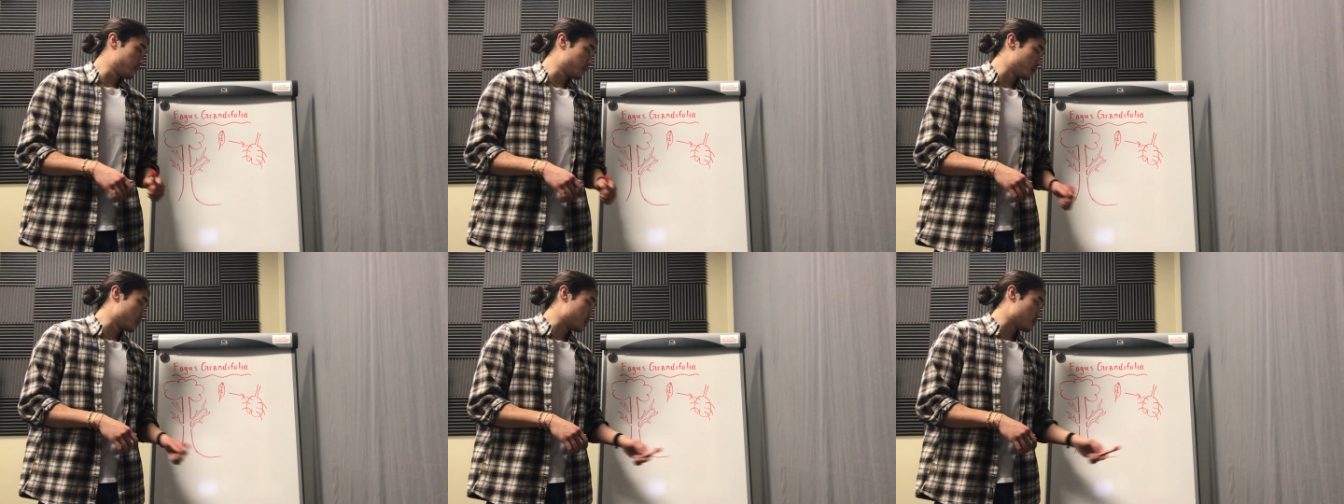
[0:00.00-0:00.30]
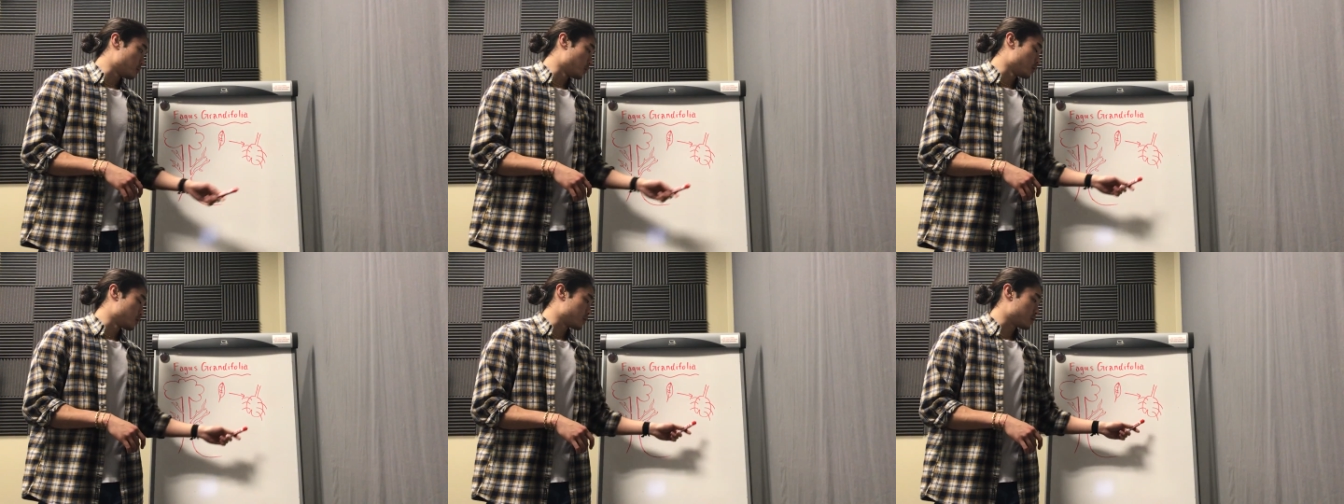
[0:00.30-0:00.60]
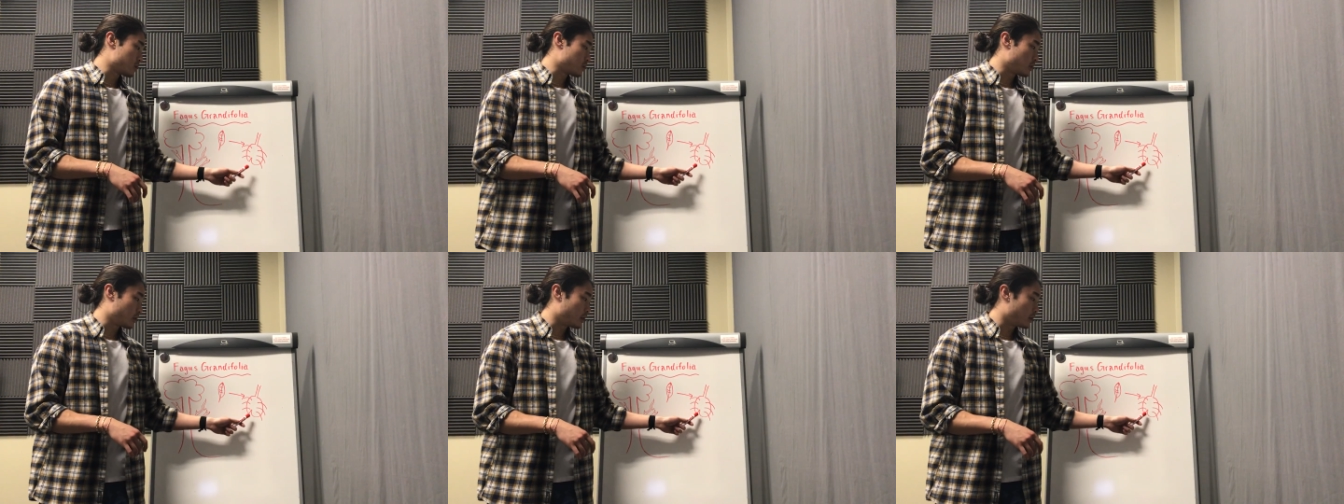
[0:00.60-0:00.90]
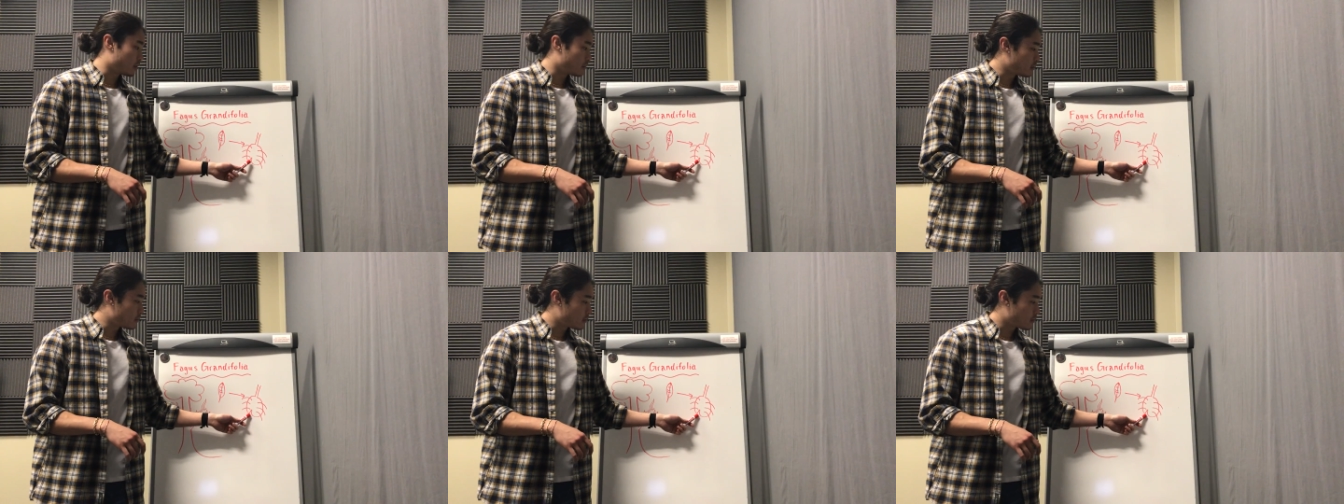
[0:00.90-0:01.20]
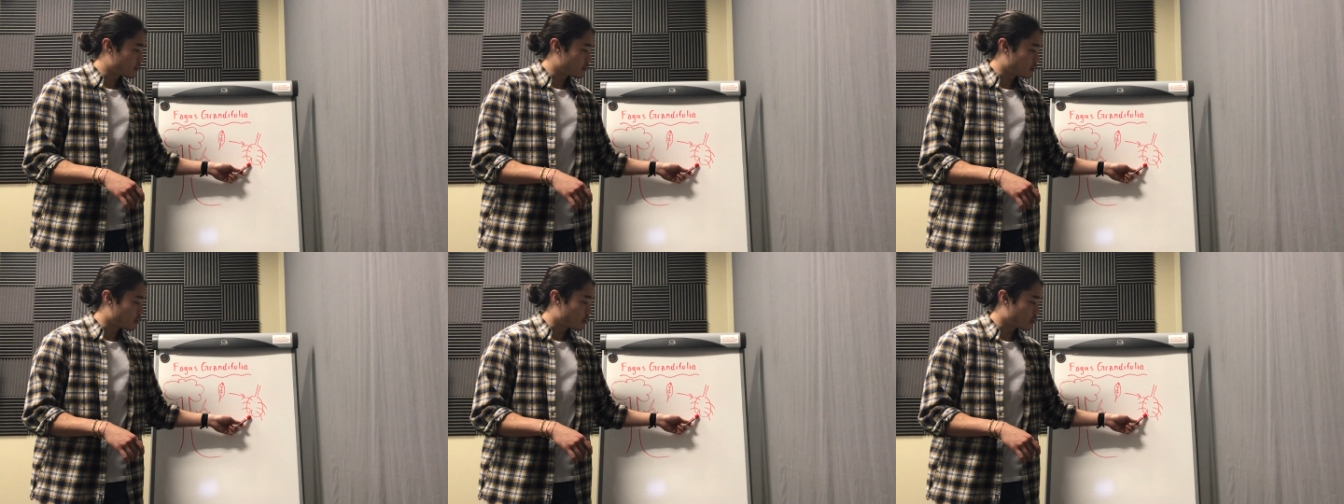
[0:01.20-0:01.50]
The small slit
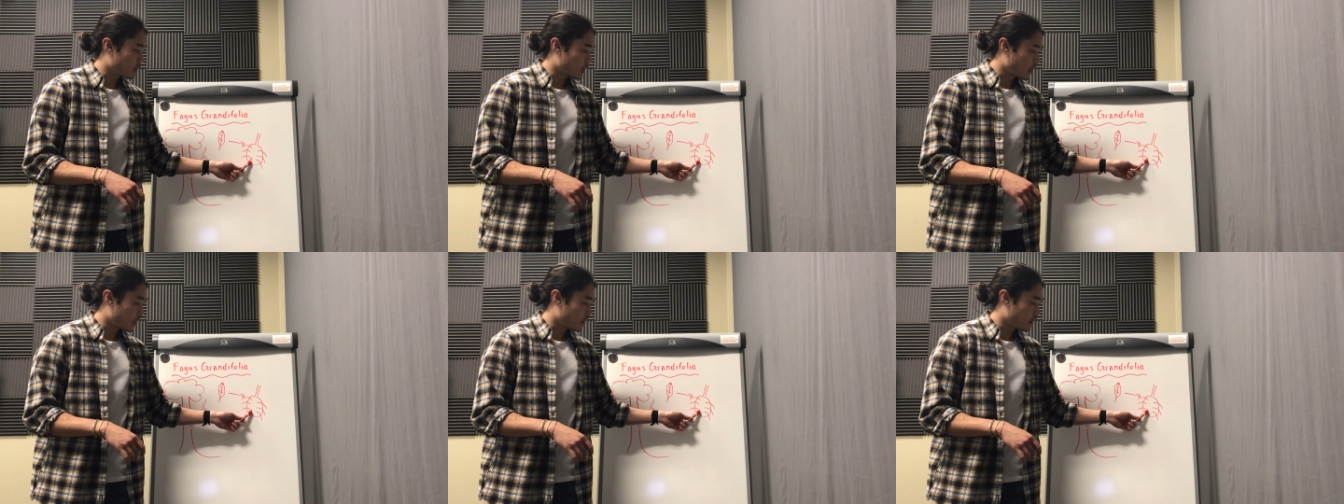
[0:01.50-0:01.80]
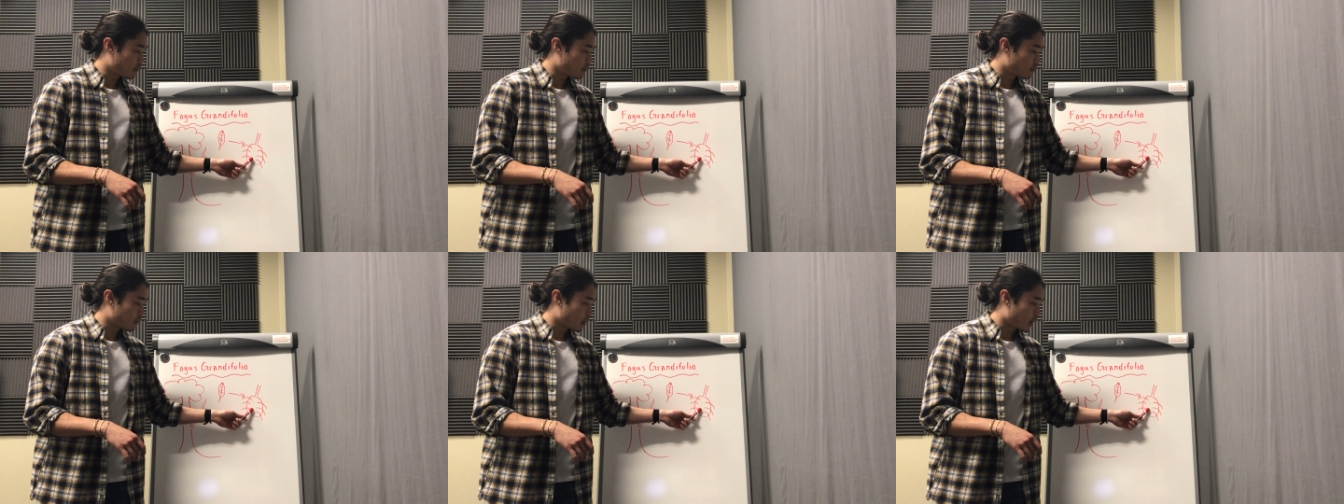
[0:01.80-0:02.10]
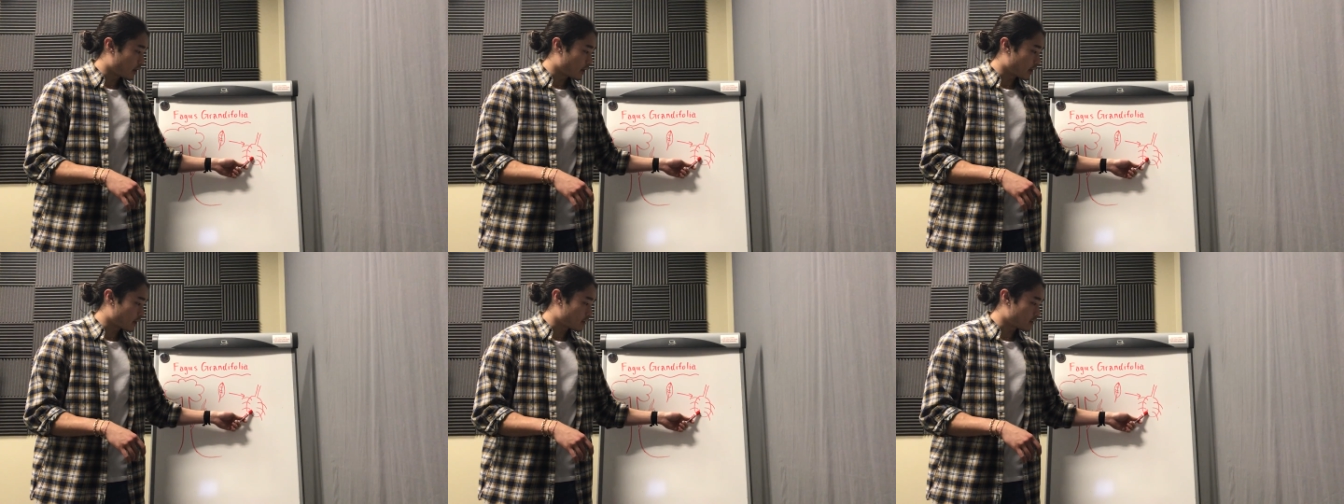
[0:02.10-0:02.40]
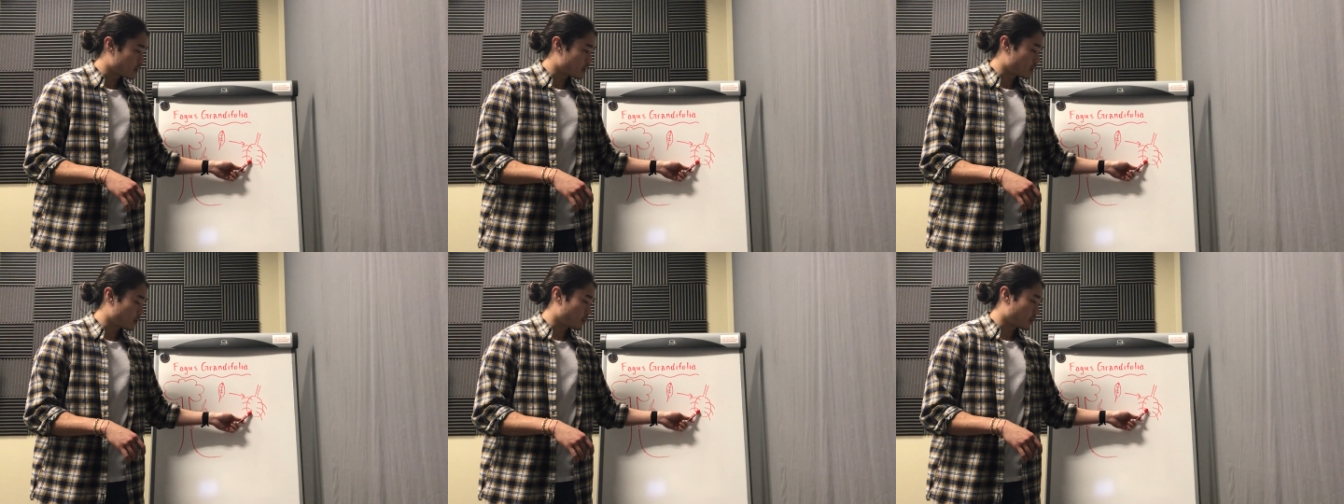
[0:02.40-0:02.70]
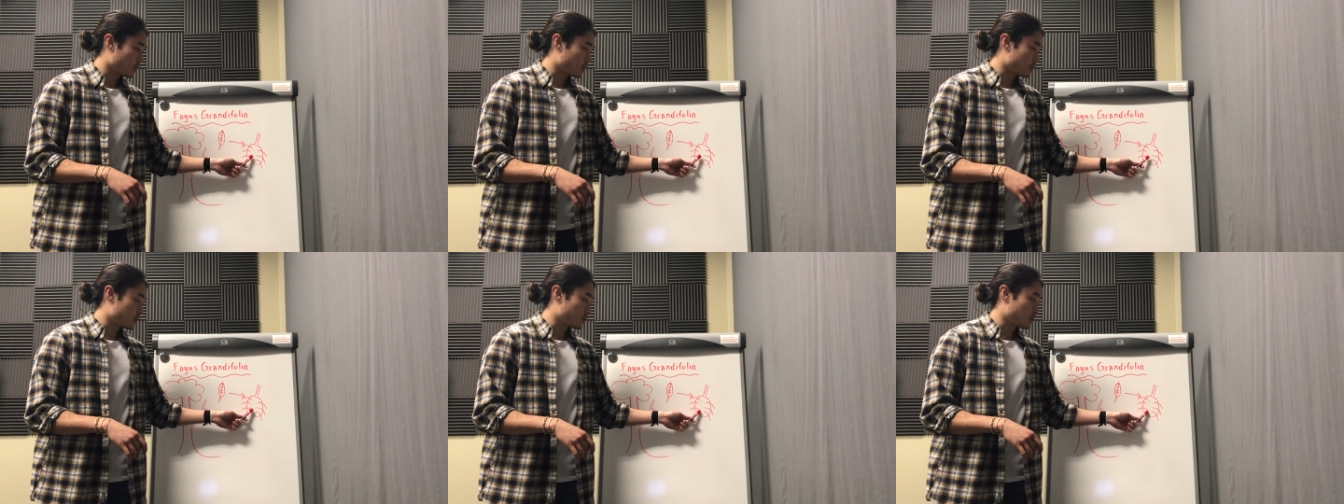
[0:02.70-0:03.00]
located right at the tip
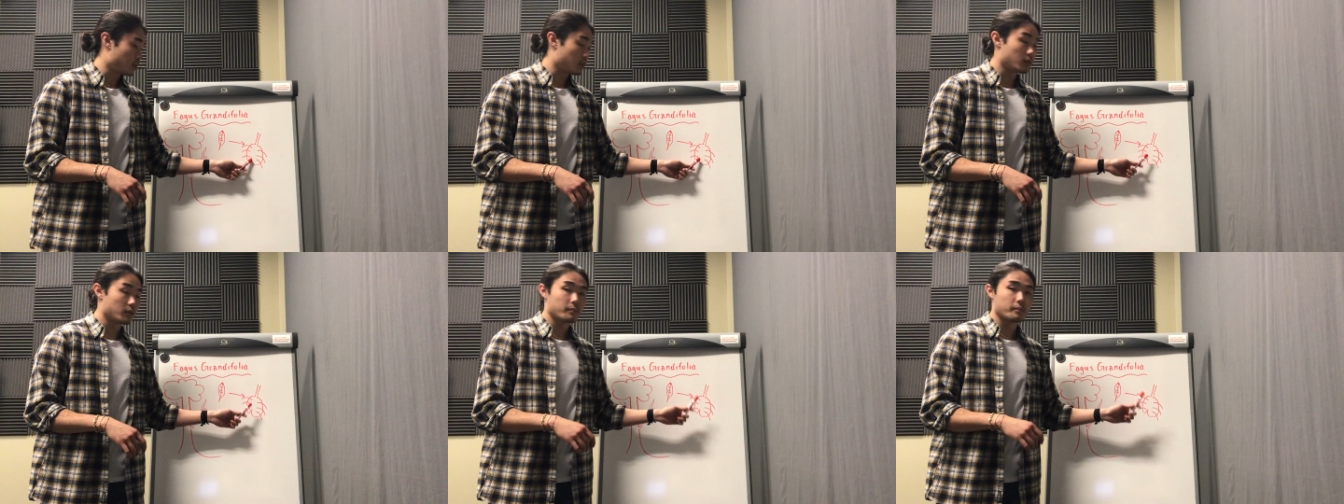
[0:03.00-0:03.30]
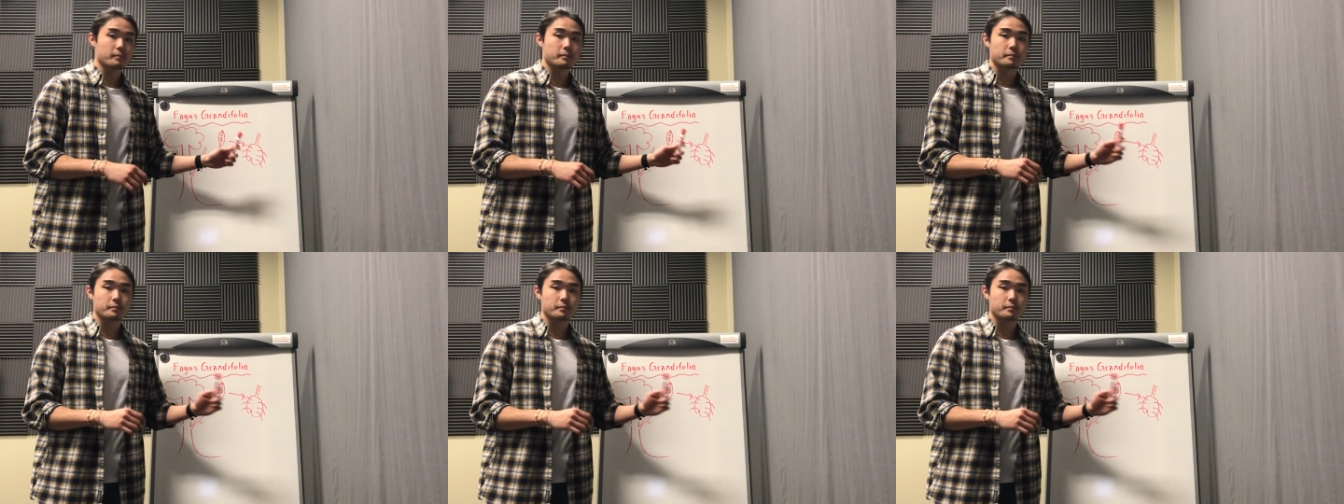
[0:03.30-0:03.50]
of the seed.